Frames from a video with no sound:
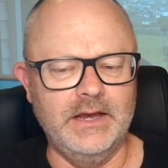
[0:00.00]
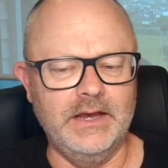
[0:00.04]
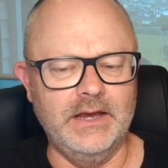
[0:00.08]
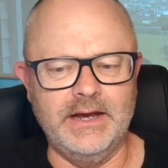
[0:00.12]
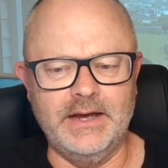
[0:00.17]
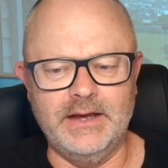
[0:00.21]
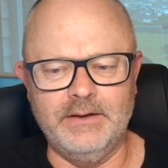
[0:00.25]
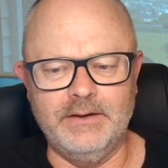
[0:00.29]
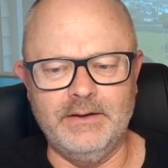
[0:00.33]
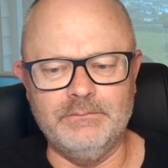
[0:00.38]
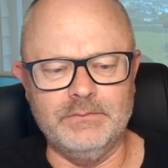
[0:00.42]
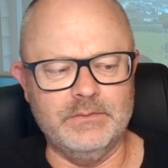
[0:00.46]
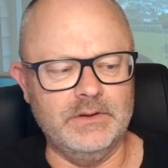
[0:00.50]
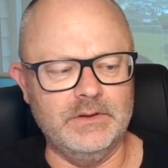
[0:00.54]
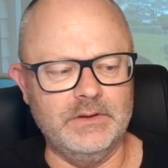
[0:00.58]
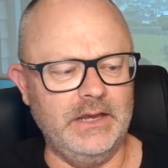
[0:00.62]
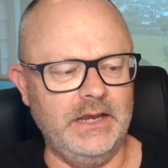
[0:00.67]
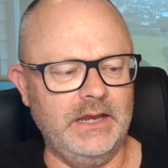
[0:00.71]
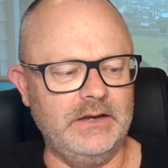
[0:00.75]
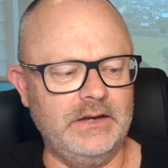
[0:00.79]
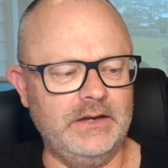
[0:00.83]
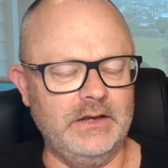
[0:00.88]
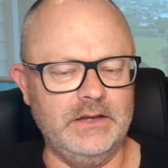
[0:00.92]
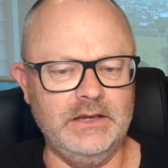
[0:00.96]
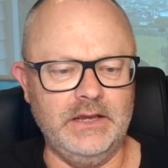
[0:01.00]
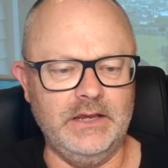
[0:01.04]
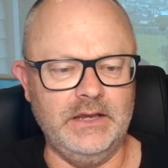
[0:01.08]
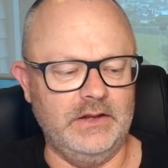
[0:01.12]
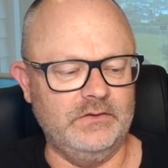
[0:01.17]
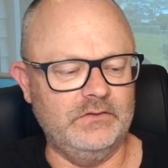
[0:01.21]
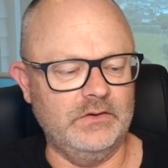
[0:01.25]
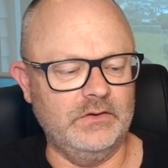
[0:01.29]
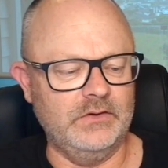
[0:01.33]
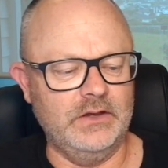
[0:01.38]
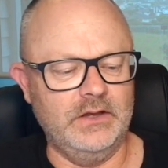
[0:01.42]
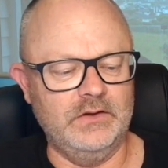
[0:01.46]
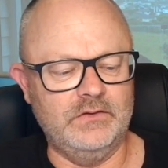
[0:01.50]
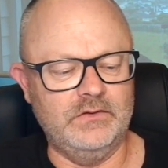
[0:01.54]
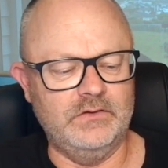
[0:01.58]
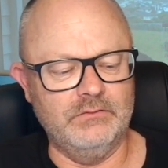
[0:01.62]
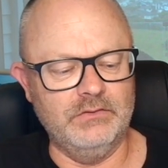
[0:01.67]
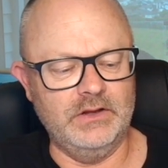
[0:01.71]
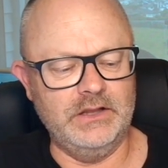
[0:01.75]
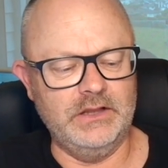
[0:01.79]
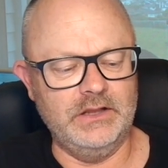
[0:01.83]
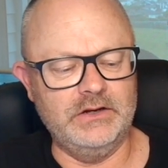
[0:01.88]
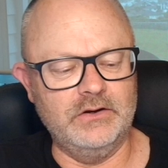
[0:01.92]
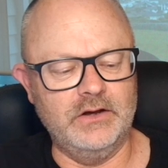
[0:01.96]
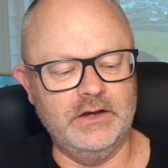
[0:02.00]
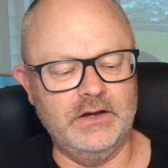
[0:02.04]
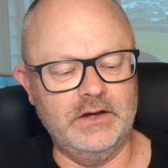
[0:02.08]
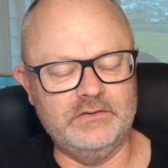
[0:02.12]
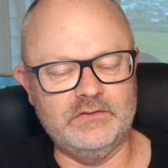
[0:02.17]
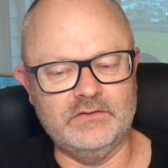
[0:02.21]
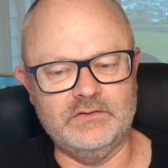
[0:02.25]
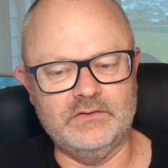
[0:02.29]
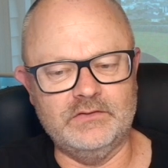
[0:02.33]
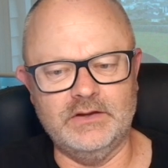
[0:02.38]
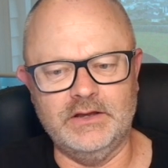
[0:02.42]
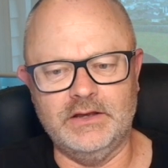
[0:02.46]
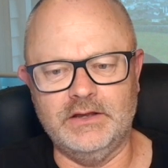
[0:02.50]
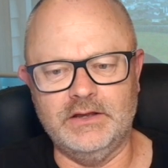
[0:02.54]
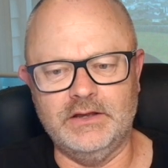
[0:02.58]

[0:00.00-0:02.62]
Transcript: It's a really nice